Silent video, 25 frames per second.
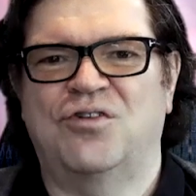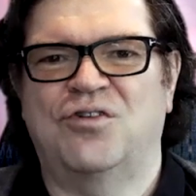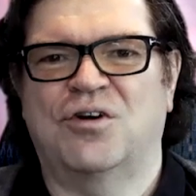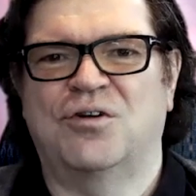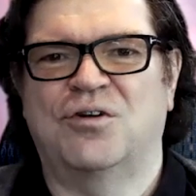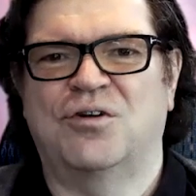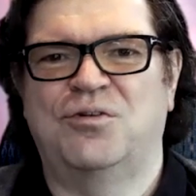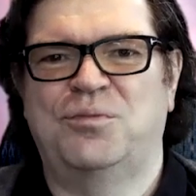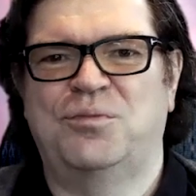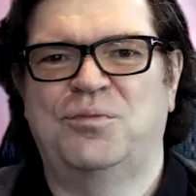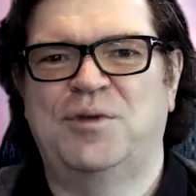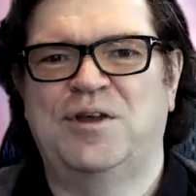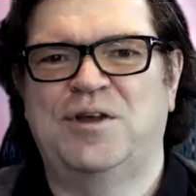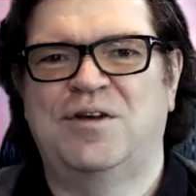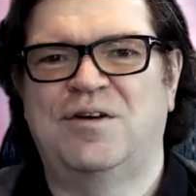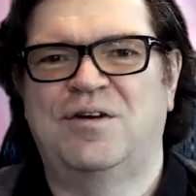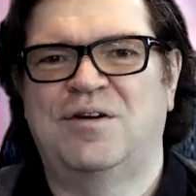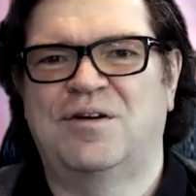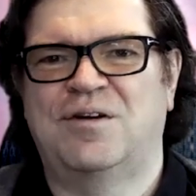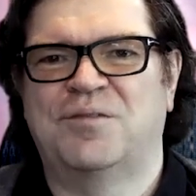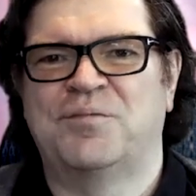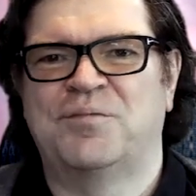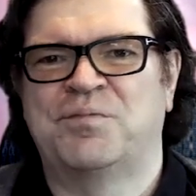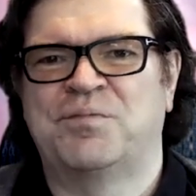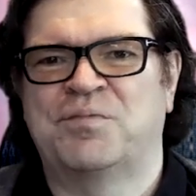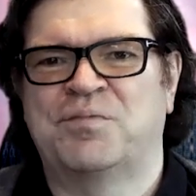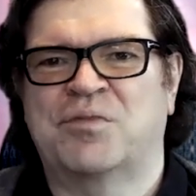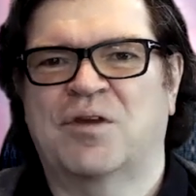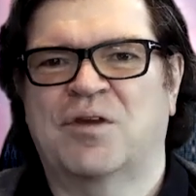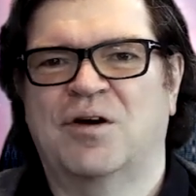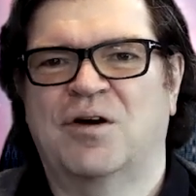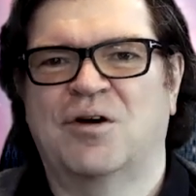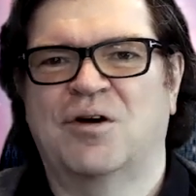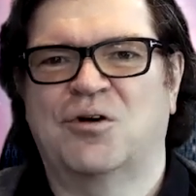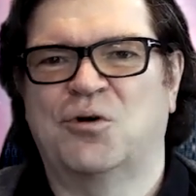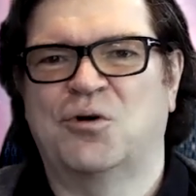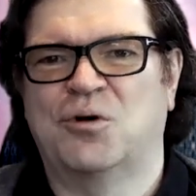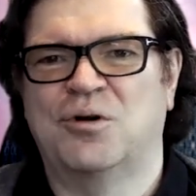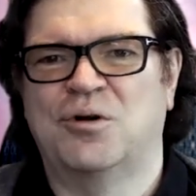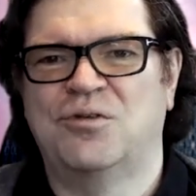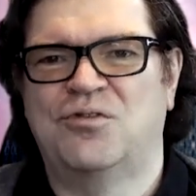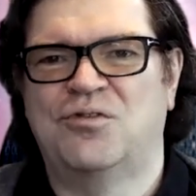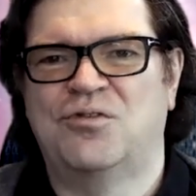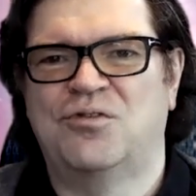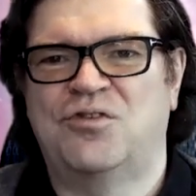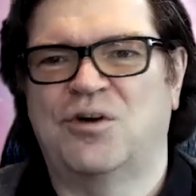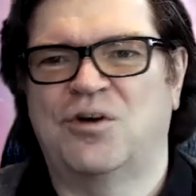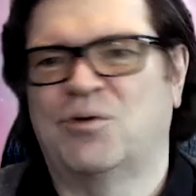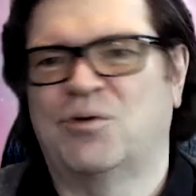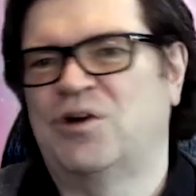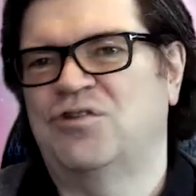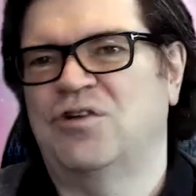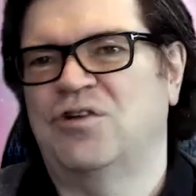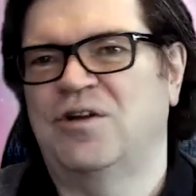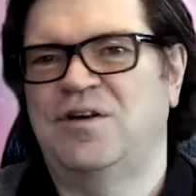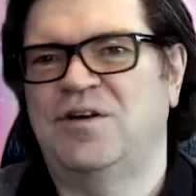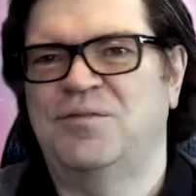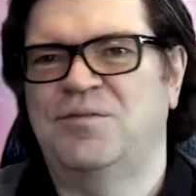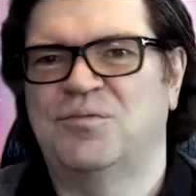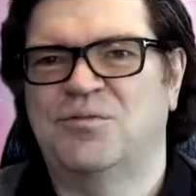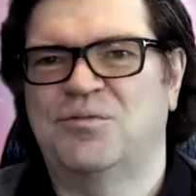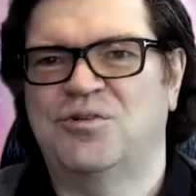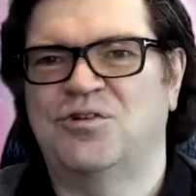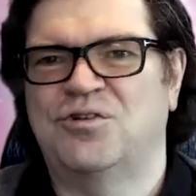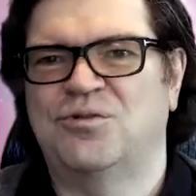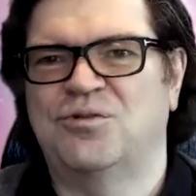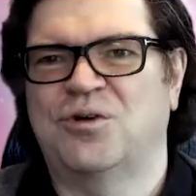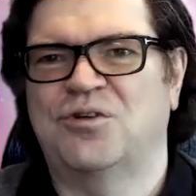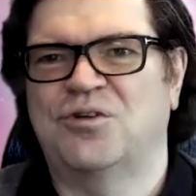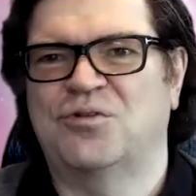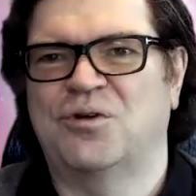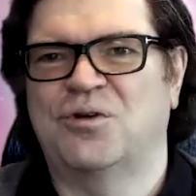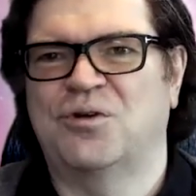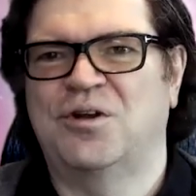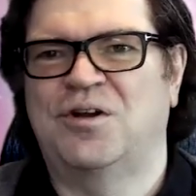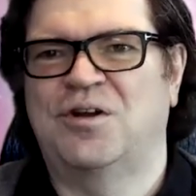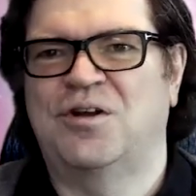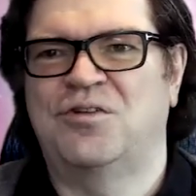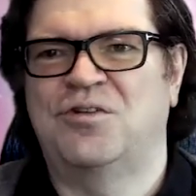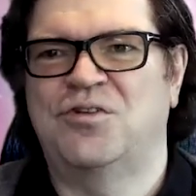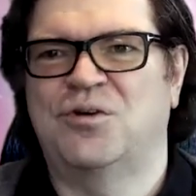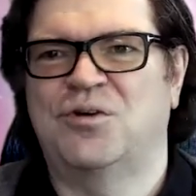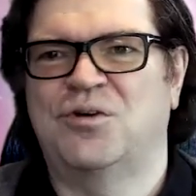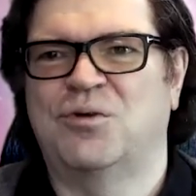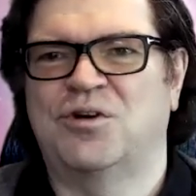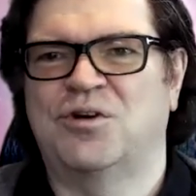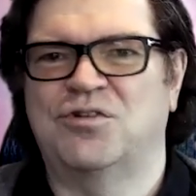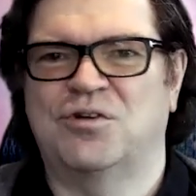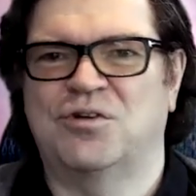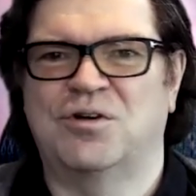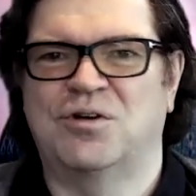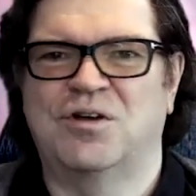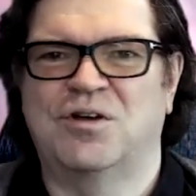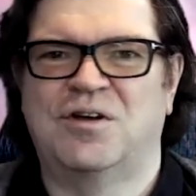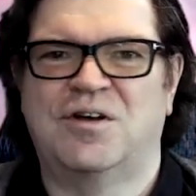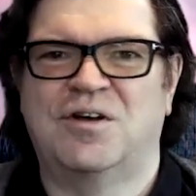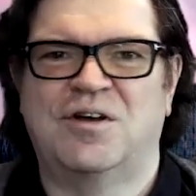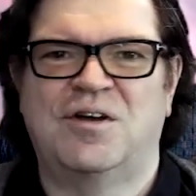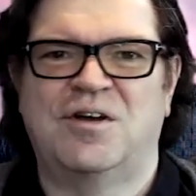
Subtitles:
are going to be called sequentially, which is why it's called an n-sequential.